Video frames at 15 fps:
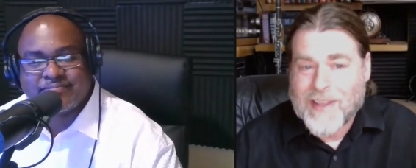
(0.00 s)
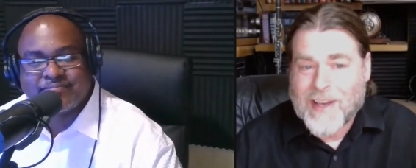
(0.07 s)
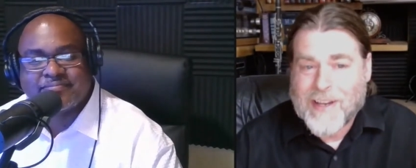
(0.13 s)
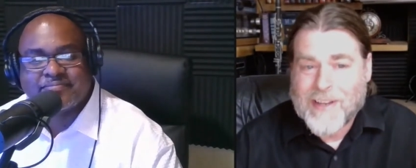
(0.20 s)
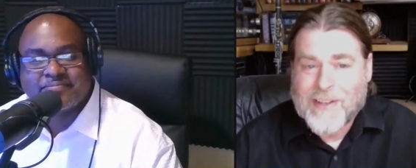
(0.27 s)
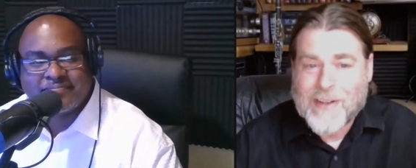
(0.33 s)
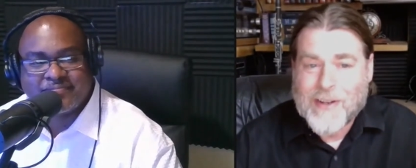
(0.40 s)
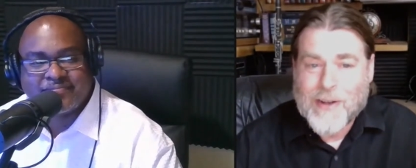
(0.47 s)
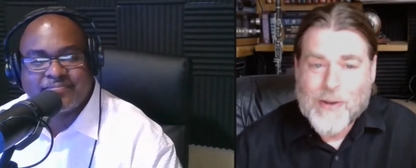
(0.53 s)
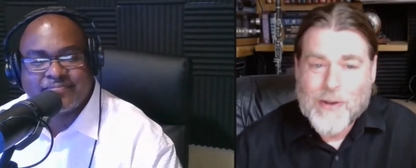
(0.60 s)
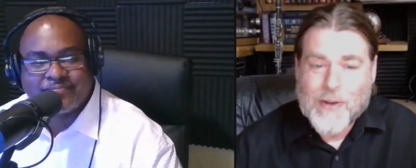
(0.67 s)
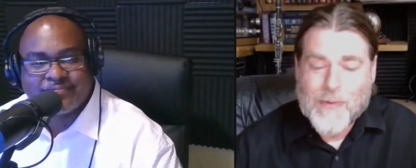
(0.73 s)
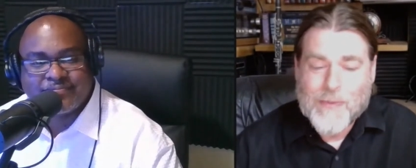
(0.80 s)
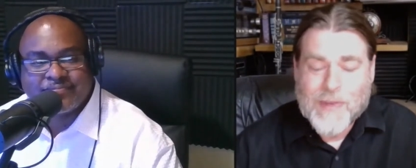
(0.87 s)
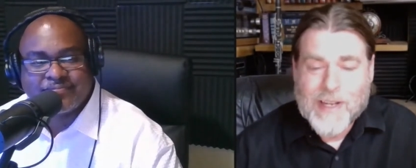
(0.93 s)
Speaker 1: Uh, you know,
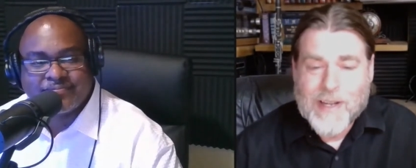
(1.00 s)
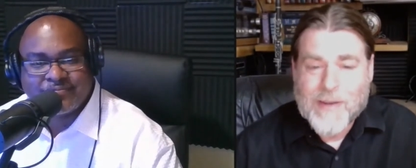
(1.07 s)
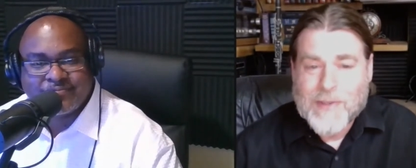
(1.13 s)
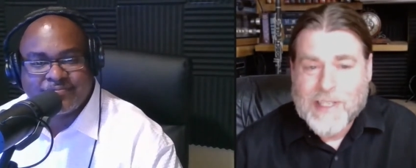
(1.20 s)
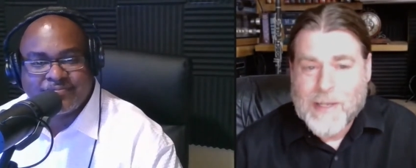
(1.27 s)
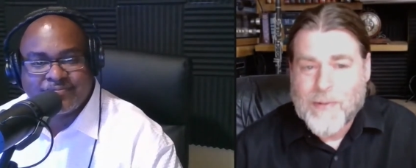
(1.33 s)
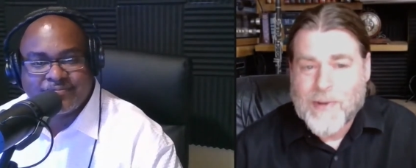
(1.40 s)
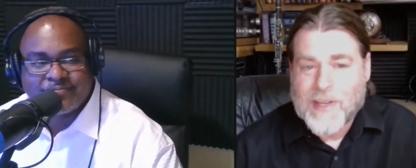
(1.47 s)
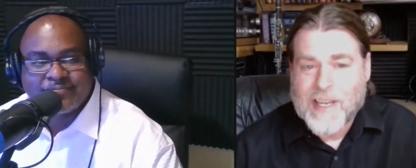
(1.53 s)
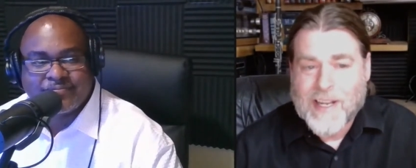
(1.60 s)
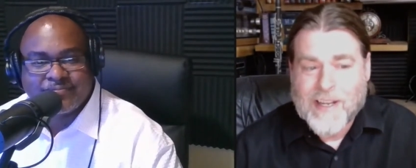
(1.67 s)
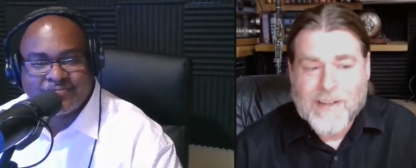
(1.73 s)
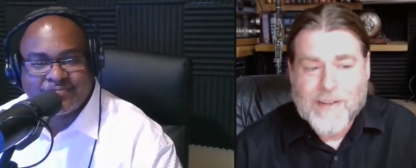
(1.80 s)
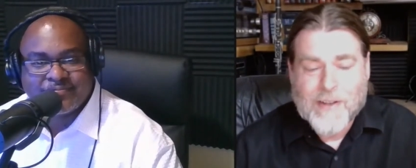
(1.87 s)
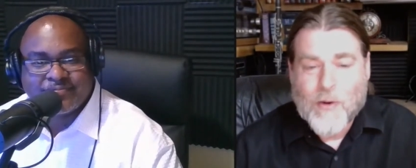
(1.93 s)
you end up sleeping at
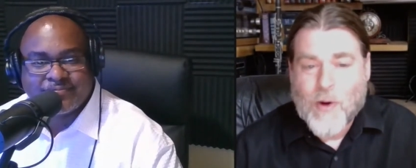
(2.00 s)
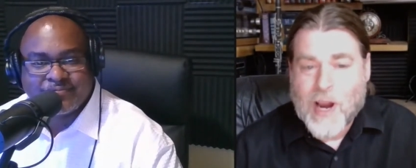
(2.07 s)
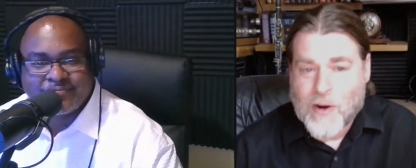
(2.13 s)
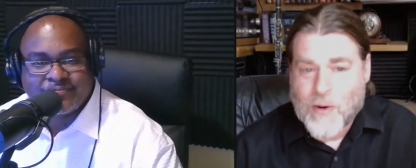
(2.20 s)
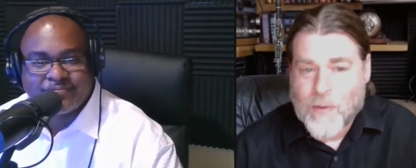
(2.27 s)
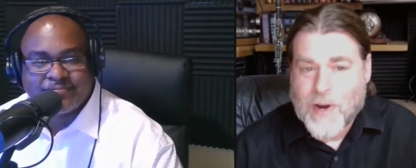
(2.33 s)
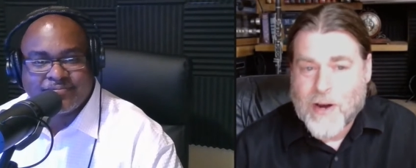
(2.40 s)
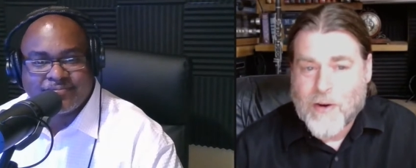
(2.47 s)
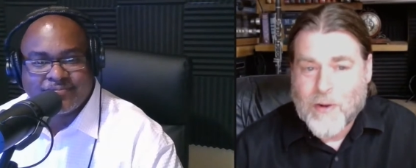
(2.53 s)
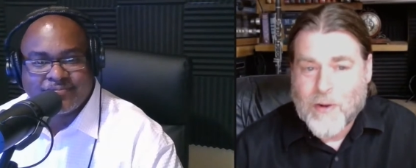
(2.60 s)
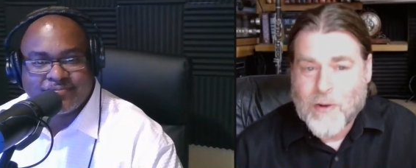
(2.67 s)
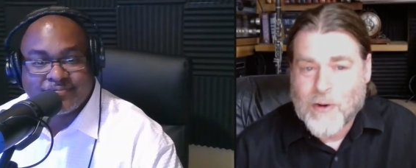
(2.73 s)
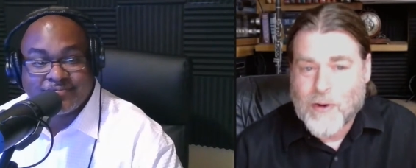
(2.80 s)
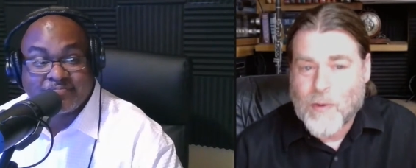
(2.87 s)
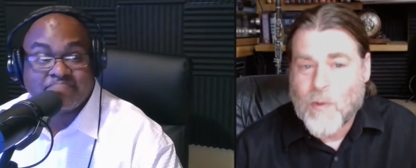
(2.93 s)
a Cracker
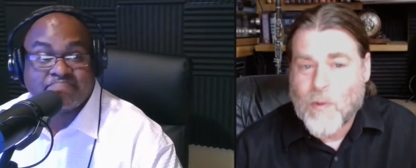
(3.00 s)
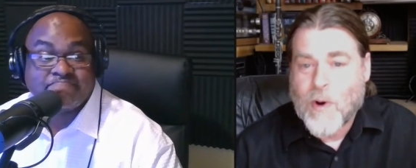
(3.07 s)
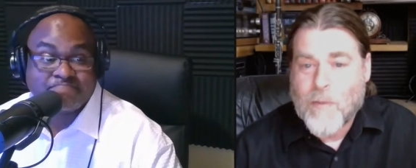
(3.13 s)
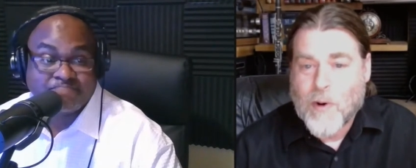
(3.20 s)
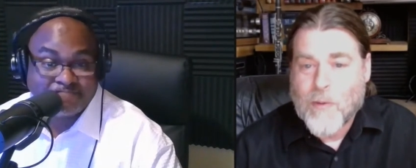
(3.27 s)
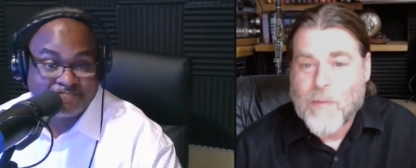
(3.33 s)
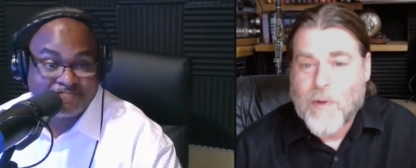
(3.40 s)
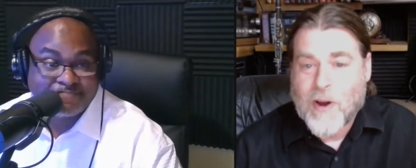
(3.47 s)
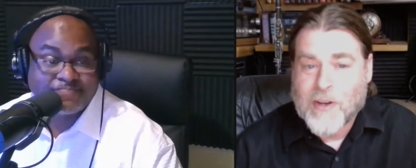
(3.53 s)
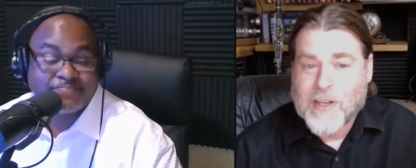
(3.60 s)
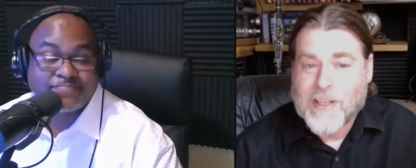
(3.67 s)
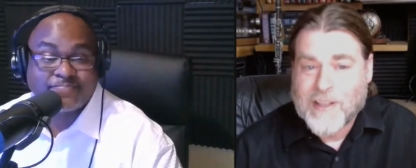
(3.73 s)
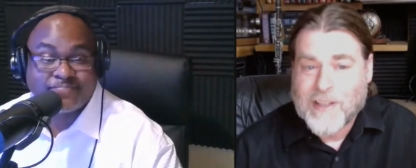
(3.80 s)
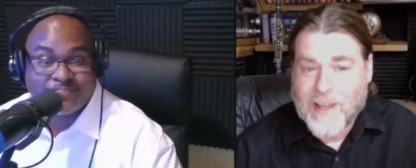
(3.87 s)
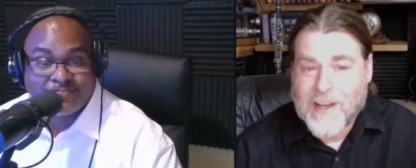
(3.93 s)
Barrel or a Walmart
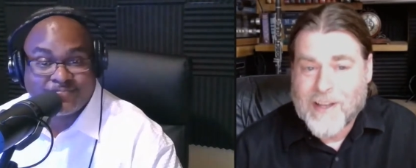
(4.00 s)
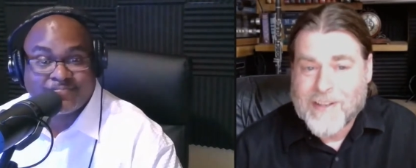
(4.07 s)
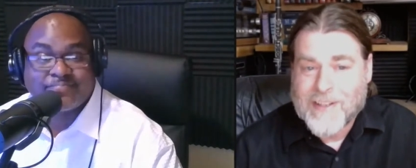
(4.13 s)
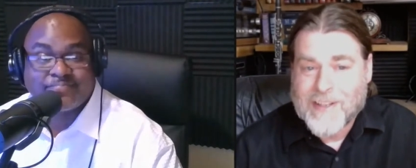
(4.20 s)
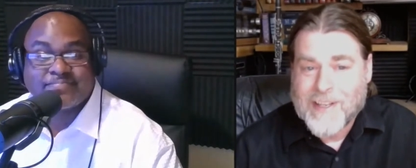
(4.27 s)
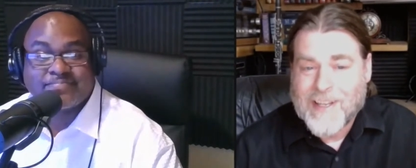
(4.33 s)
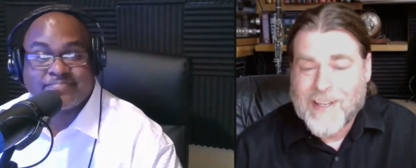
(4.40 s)
parking lot,